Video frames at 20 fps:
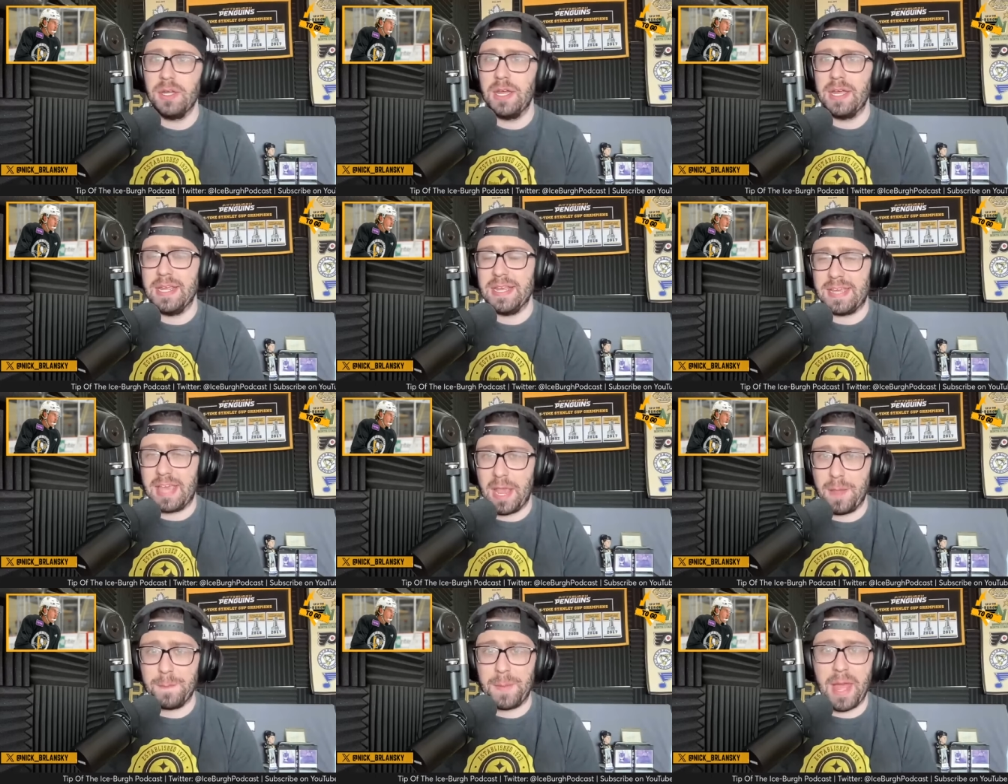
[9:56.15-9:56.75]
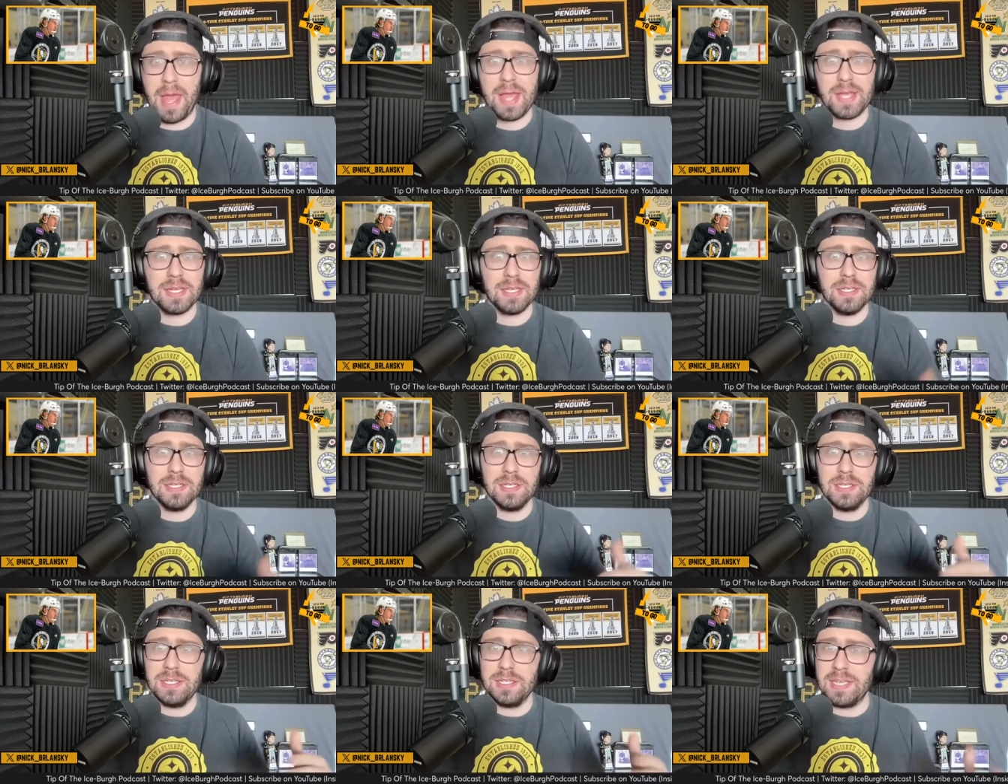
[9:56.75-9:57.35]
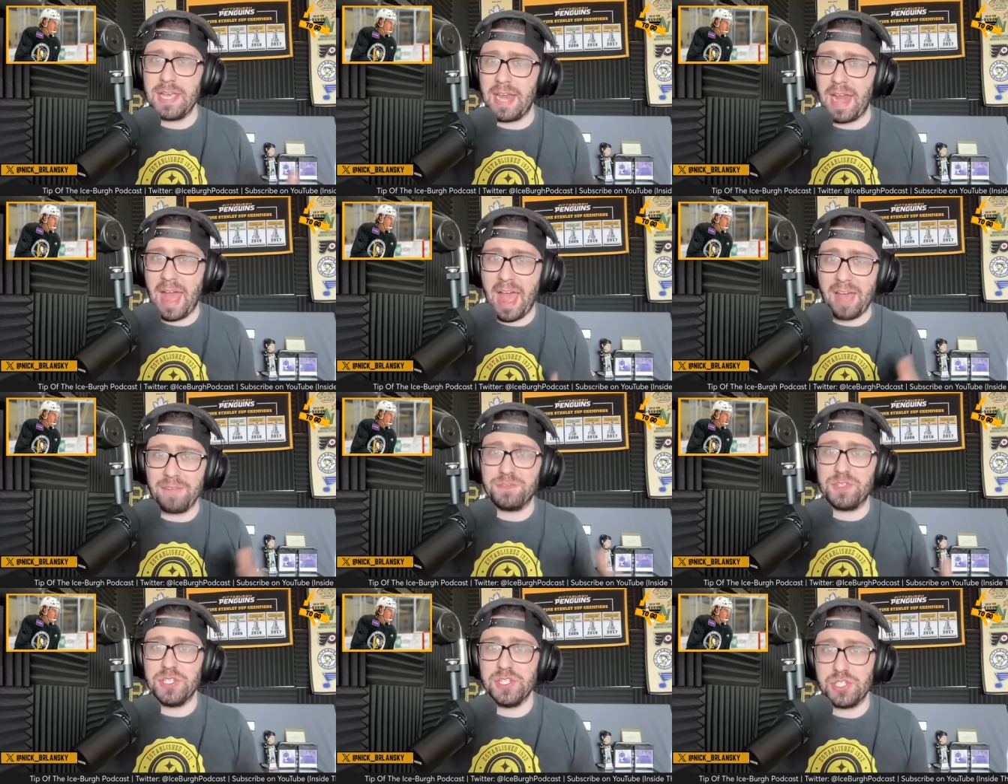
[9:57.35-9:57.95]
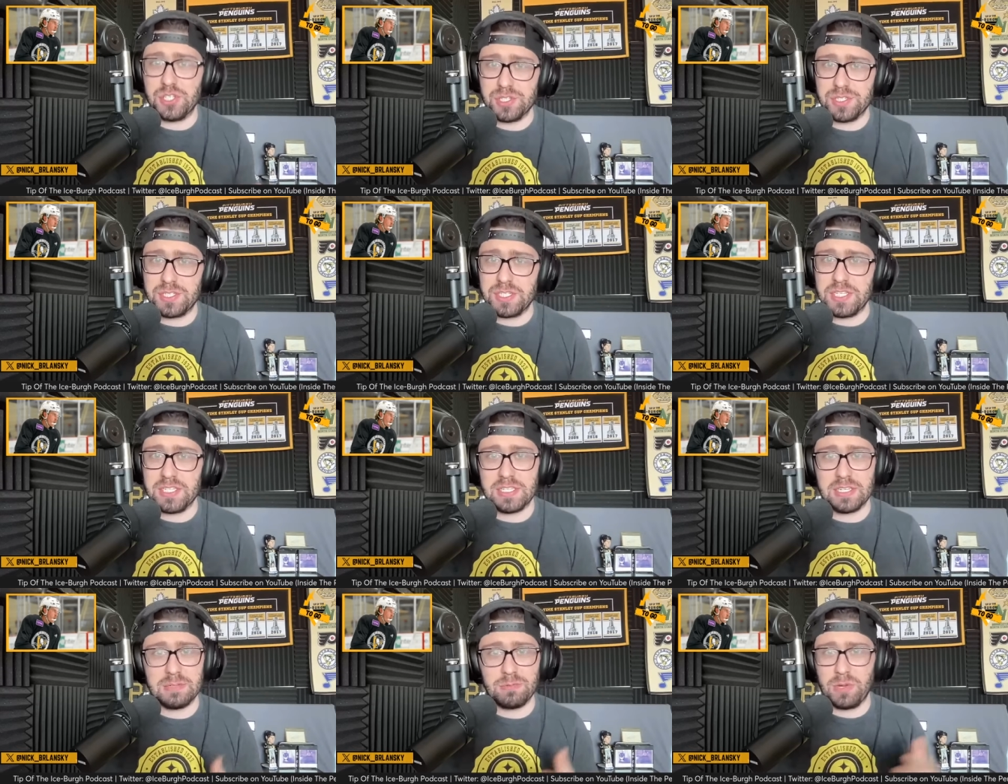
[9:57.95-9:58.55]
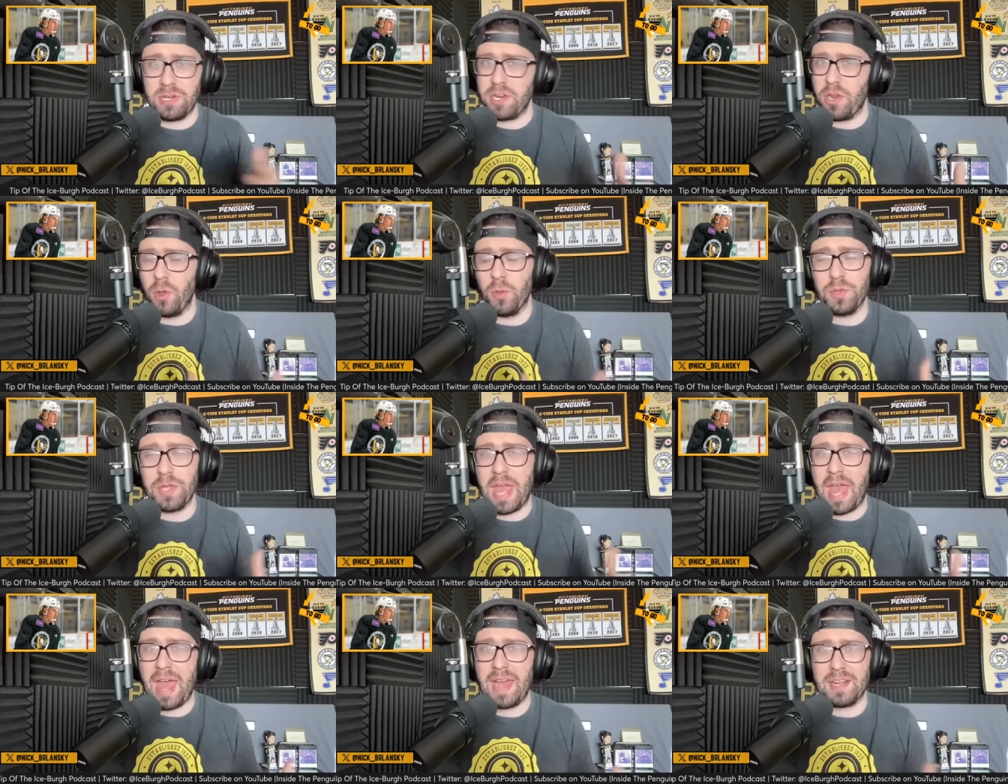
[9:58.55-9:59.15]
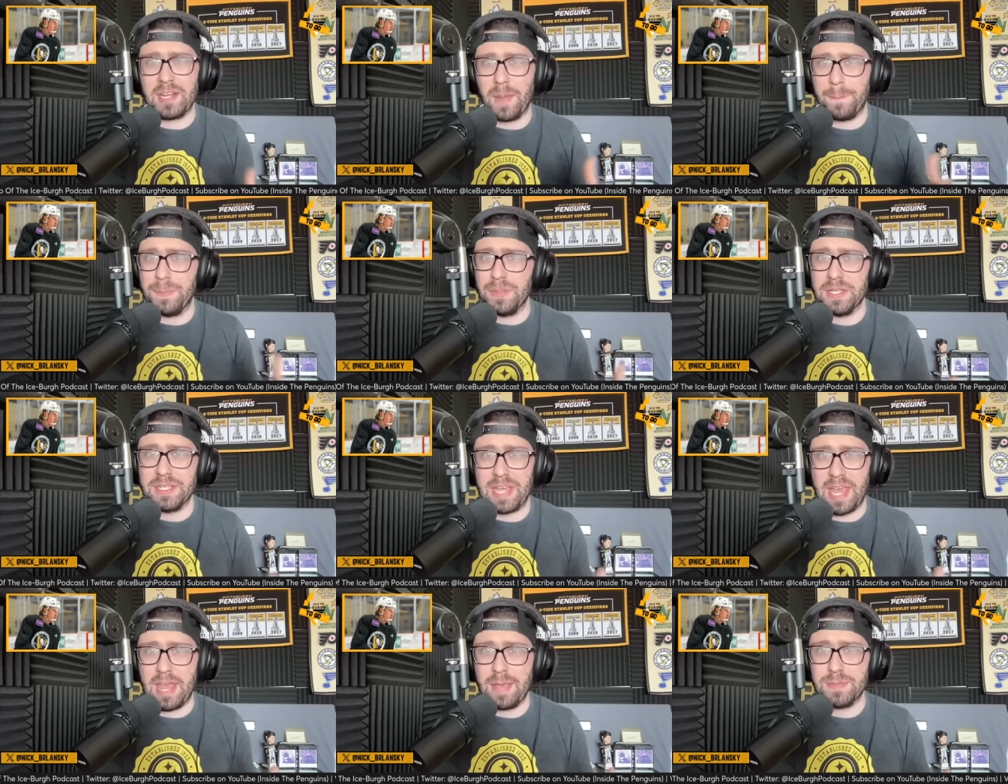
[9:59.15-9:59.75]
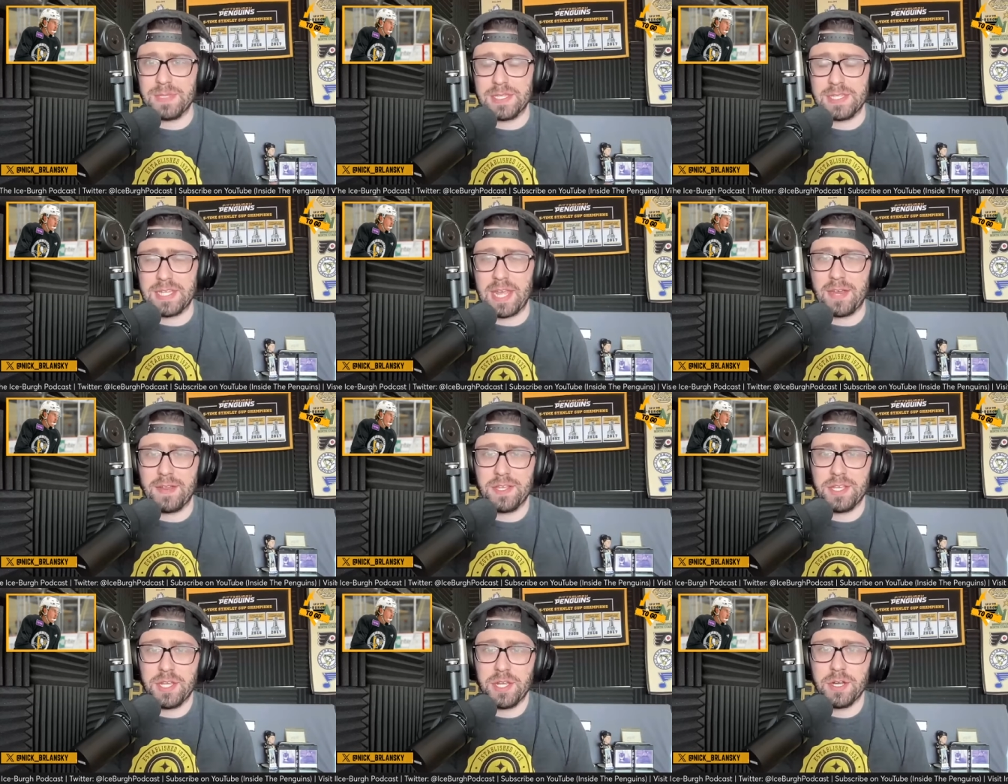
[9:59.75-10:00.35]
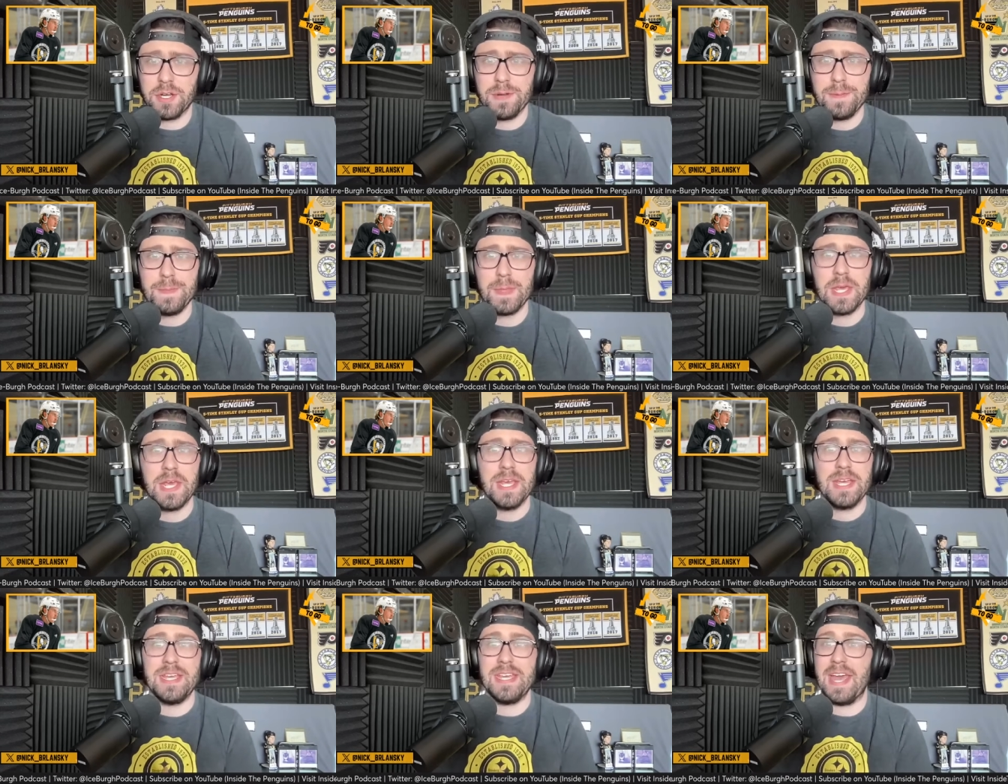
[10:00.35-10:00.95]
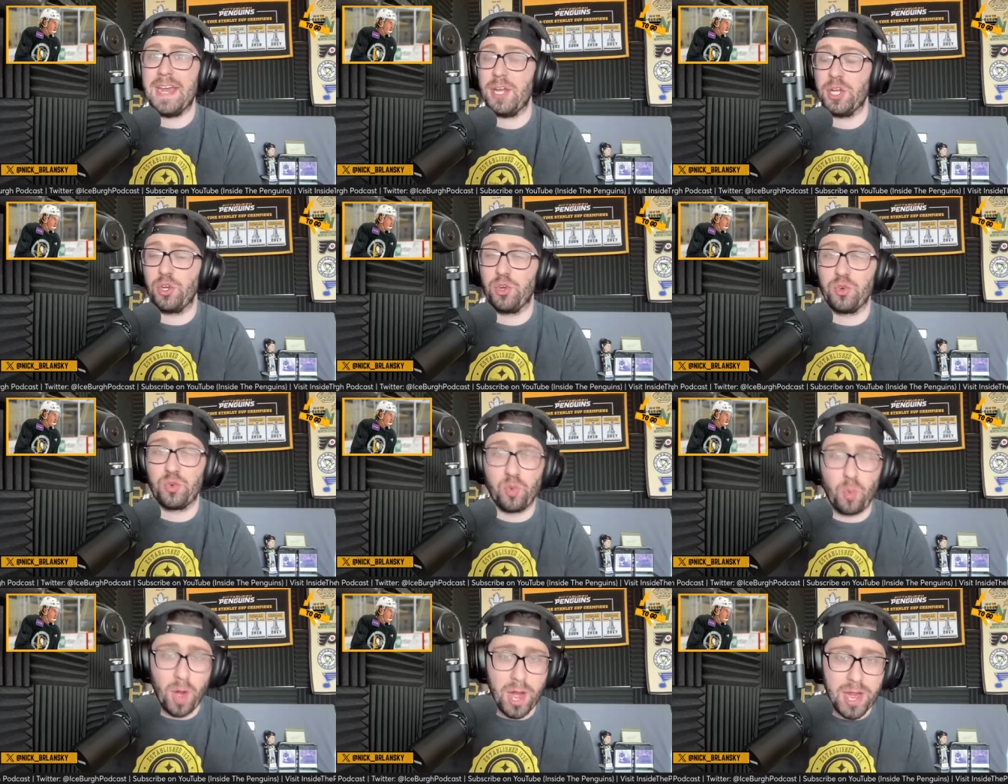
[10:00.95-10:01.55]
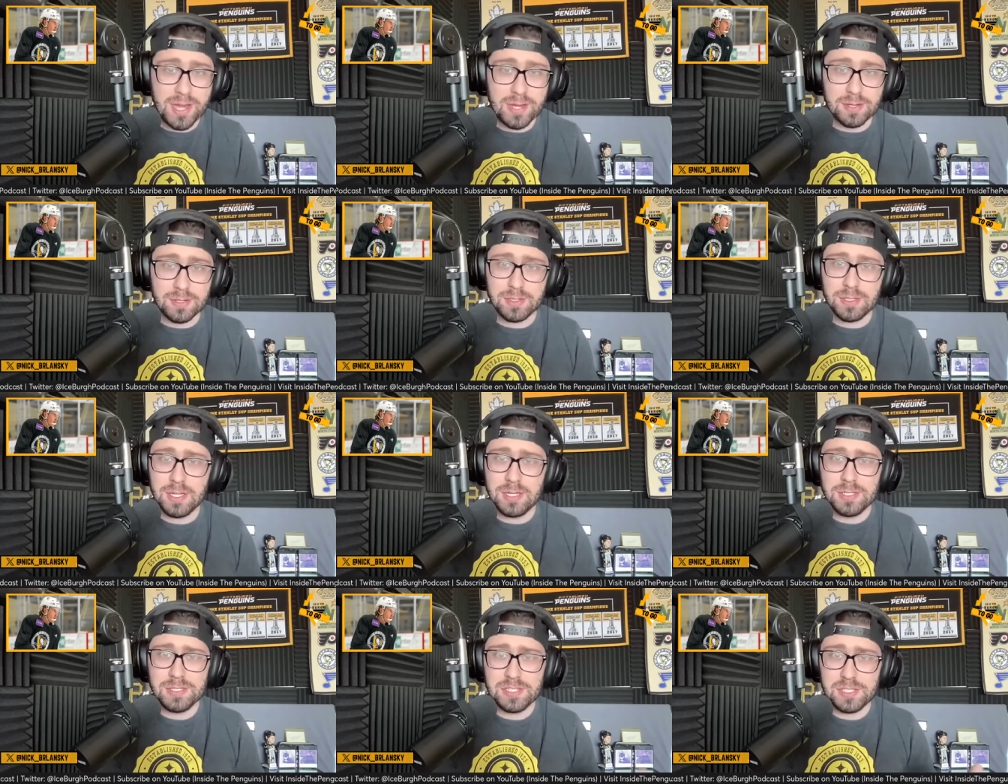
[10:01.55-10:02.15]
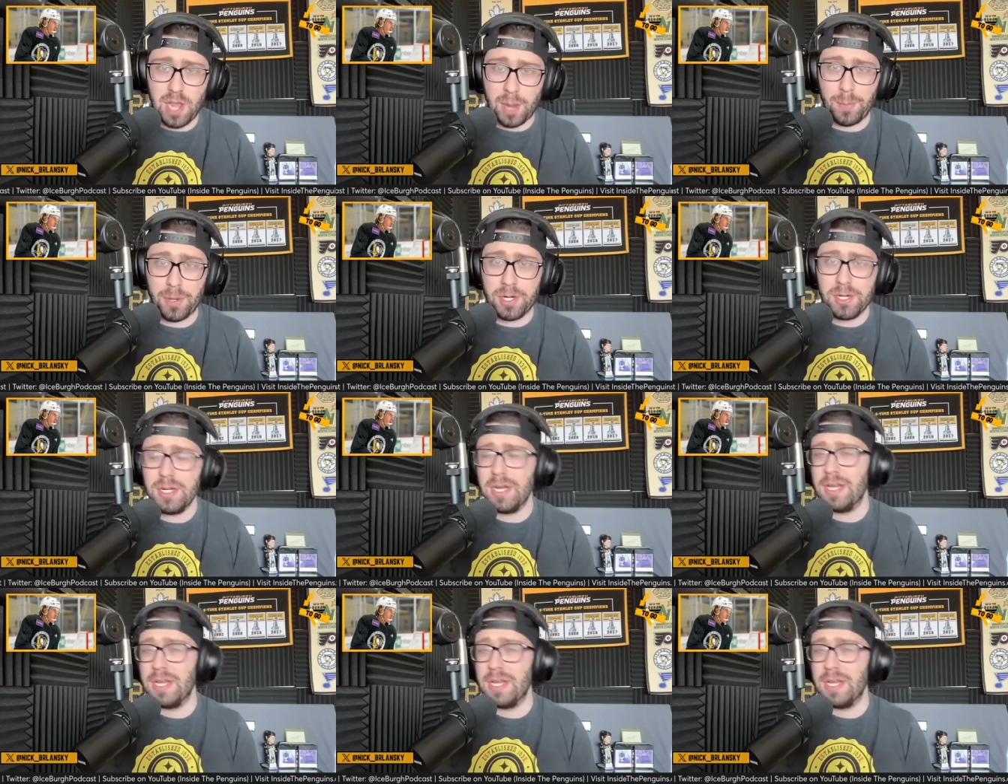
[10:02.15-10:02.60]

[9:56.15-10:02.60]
He came back. He had a half decent season where he only had a couple of games at the end of the year. He had a great summer.